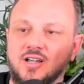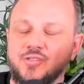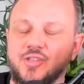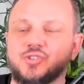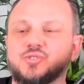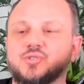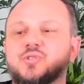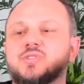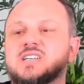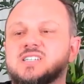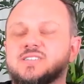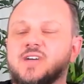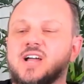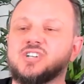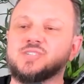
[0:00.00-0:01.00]
The truth is,
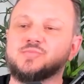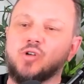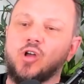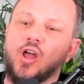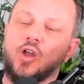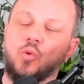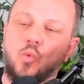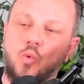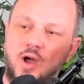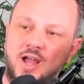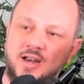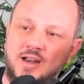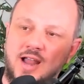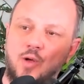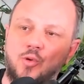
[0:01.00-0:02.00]
if I just brought on
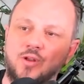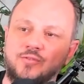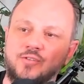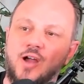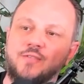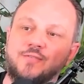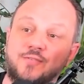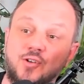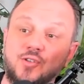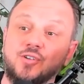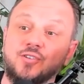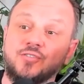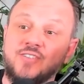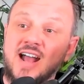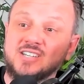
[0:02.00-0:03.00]
one, I would have got
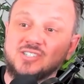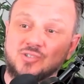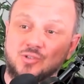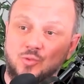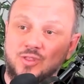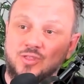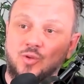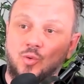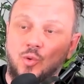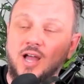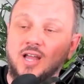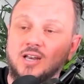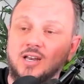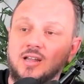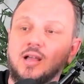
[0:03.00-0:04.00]
further faster with the
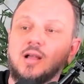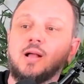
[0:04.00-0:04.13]
one,